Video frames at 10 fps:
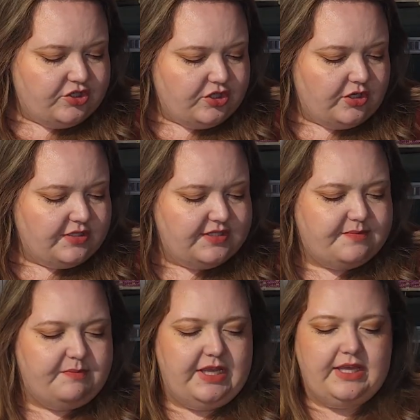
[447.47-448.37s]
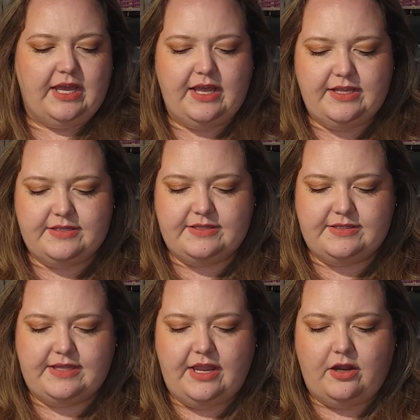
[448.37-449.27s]
shirts,
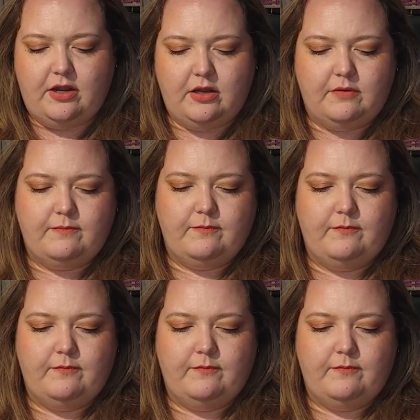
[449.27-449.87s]
because they're